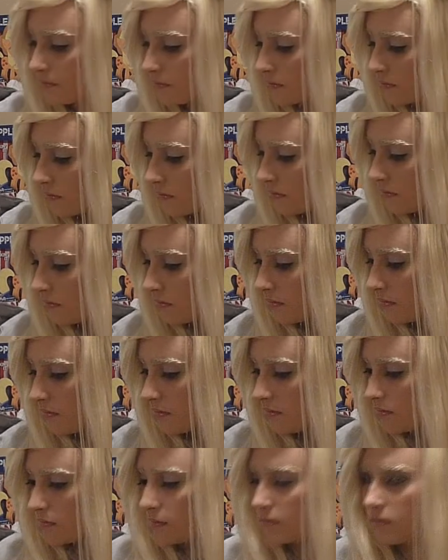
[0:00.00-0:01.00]

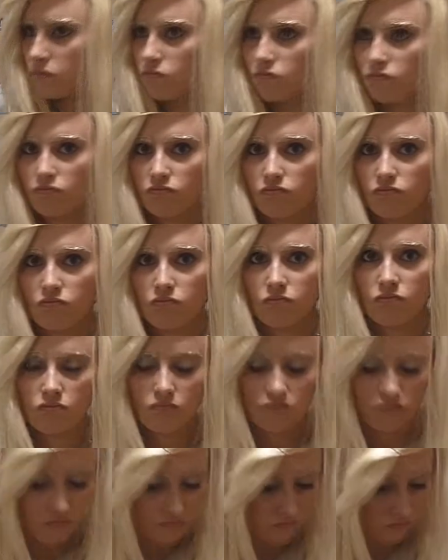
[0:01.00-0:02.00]

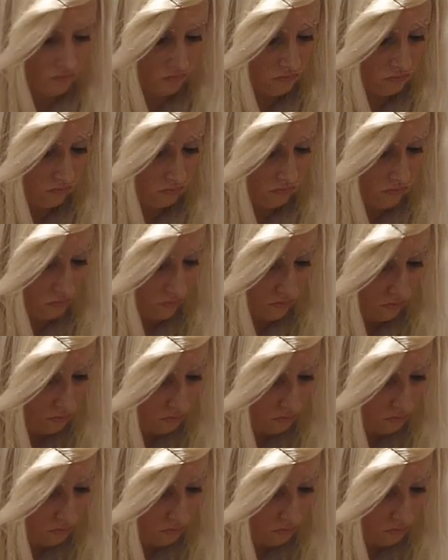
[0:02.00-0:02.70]
Nobody speaks.